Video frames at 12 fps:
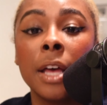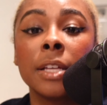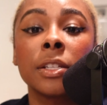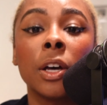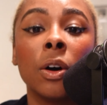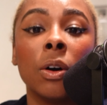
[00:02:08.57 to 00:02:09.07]

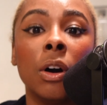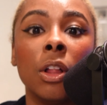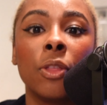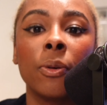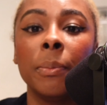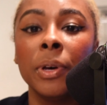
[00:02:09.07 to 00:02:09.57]
So
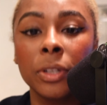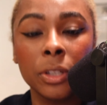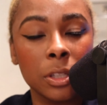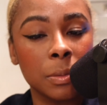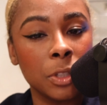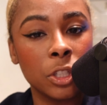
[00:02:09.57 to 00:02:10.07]
through building
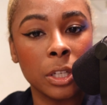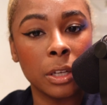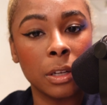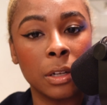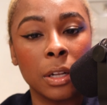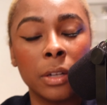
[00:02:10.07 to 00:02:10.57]
this
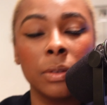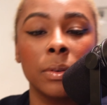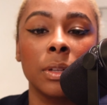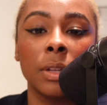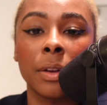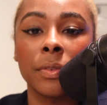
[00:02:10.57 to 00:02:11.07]
machine and doing
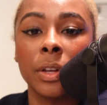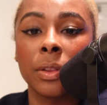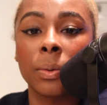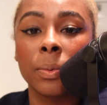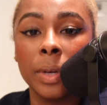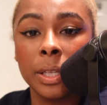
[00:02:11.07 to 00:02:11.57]
a lot of
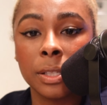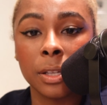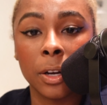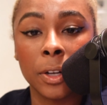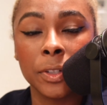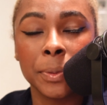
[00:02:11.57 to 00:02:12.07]
other
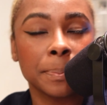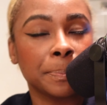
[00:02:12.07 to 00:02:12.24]
research,